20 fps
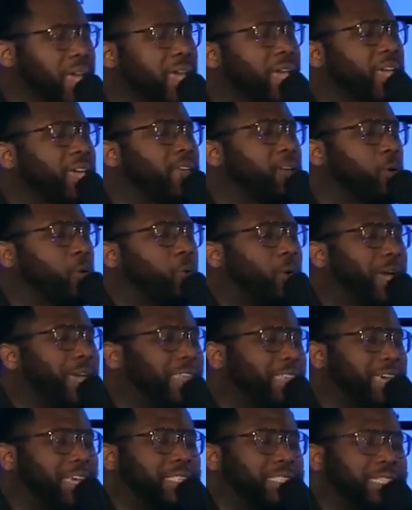in a way
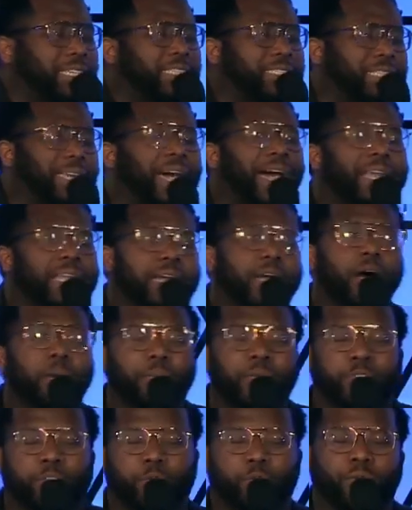that says, God, come
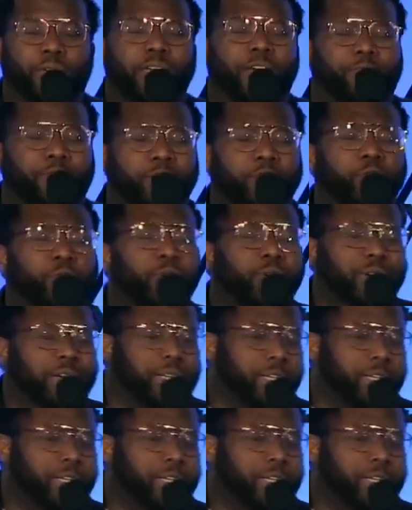and do whatever you want to